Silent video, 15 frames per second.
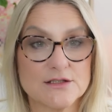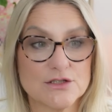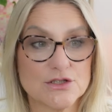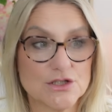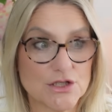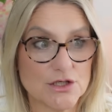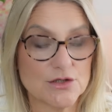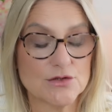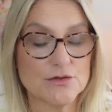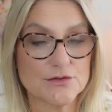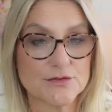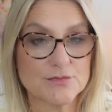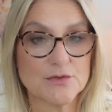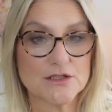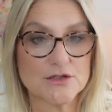
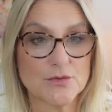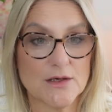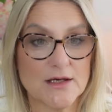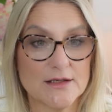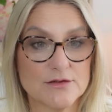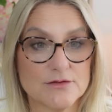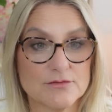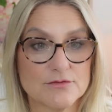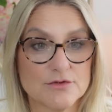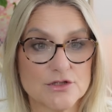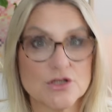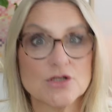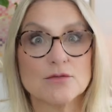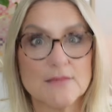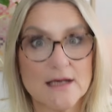choose between
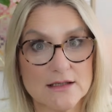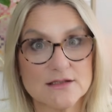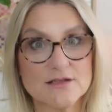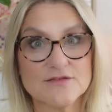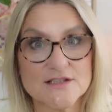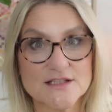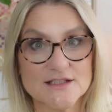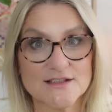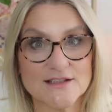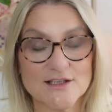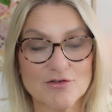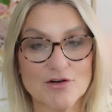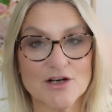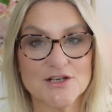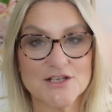two magnificently
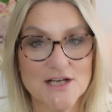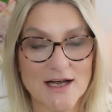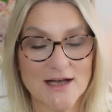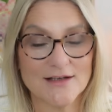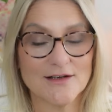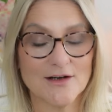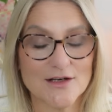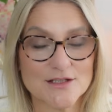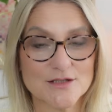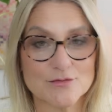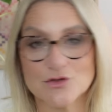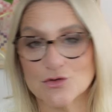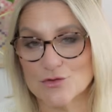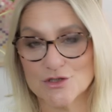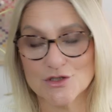crocheted
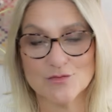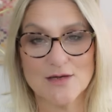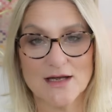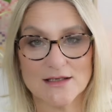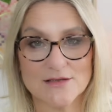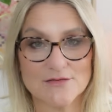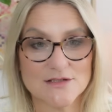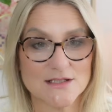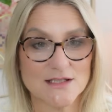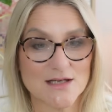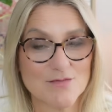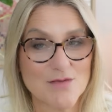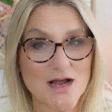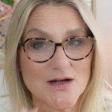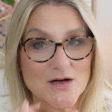items or two magnificently
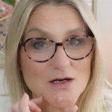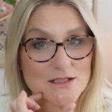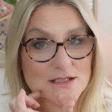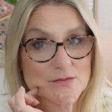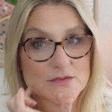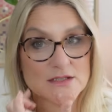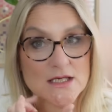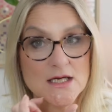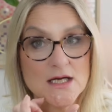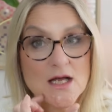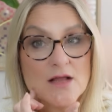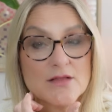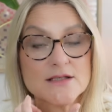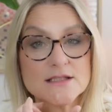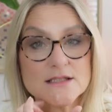made items.
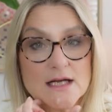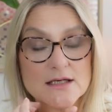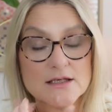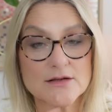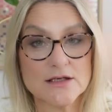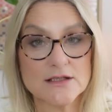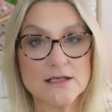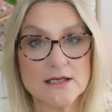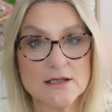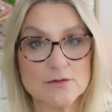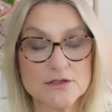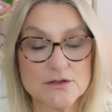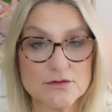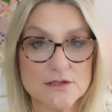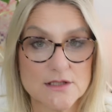The standard of the knitting
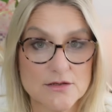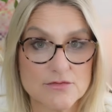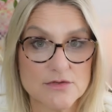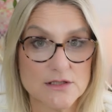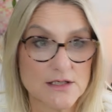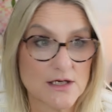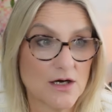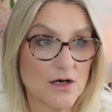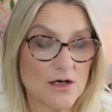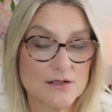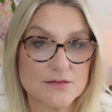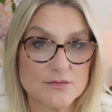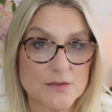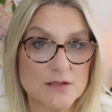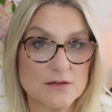was also really high
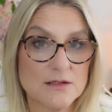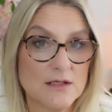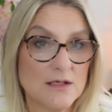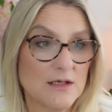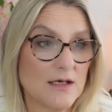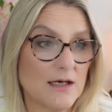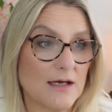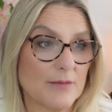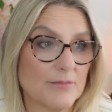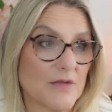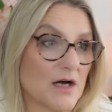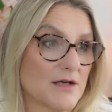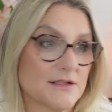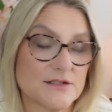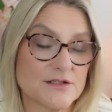as well.
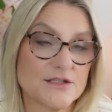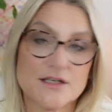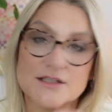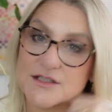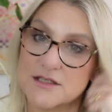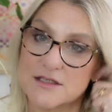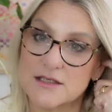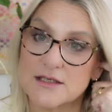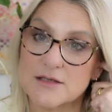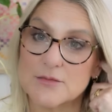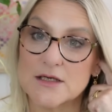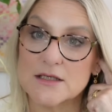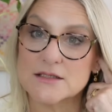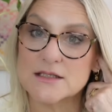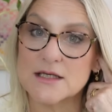I didn't judge the knitting,
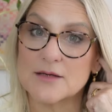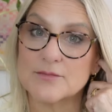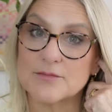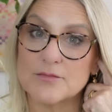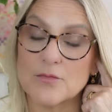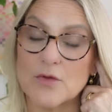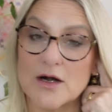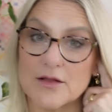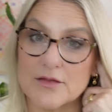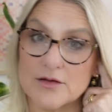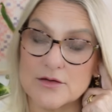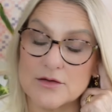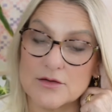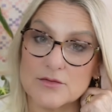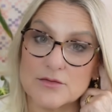but one of the